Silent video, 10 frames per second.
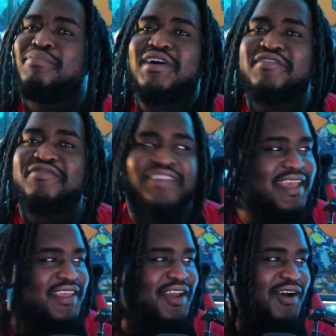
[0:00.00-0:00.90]
Book a
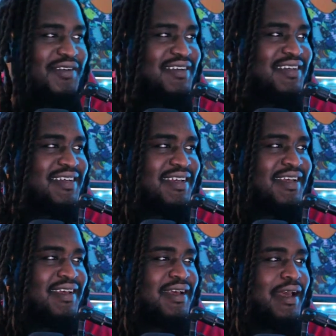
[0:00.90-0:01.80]
flight, y'all.
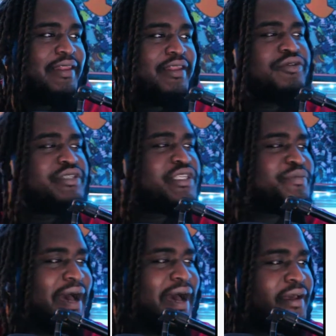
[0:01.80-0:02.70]
And who's this
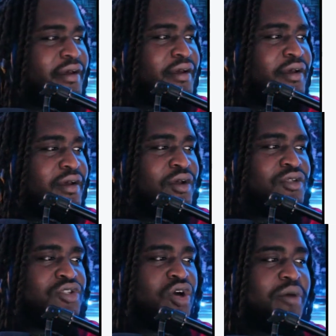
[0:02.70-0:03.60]
by?
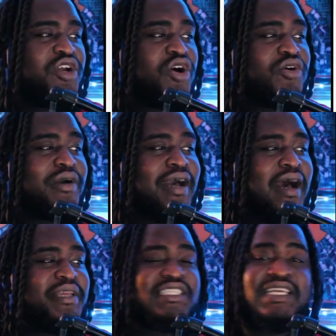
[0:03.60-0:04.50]
Tomiko
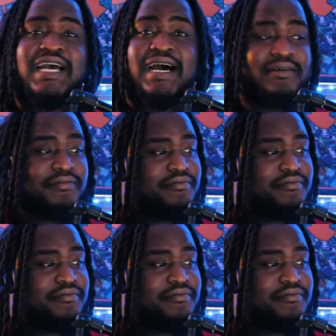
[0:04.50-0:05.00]
Kamisha.